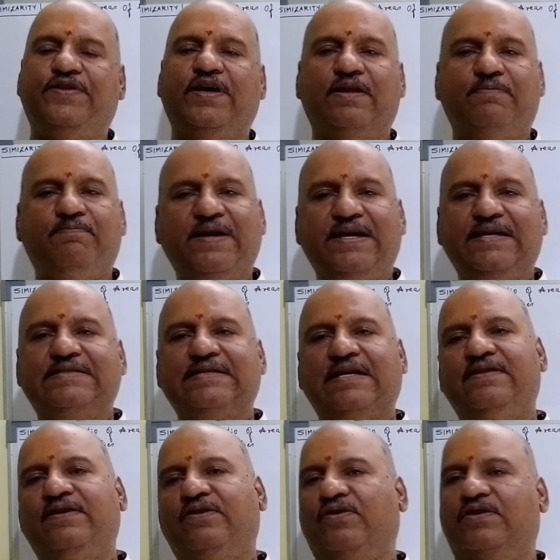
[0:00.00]
of their base
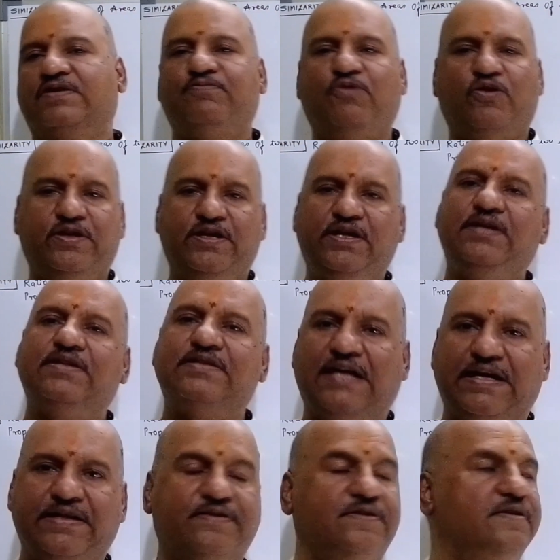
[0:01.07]
and the corresponding
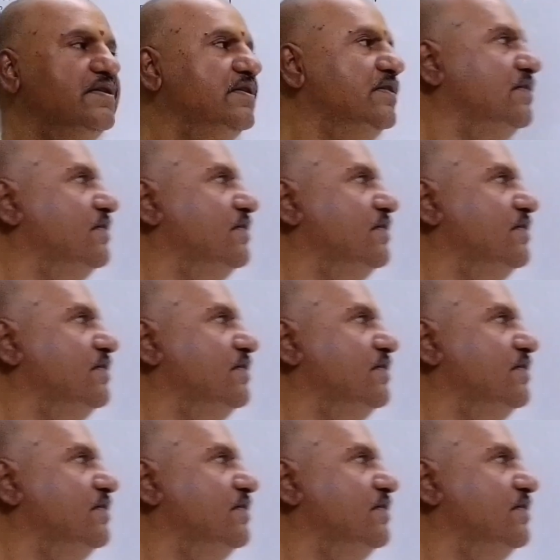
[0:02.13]
sides.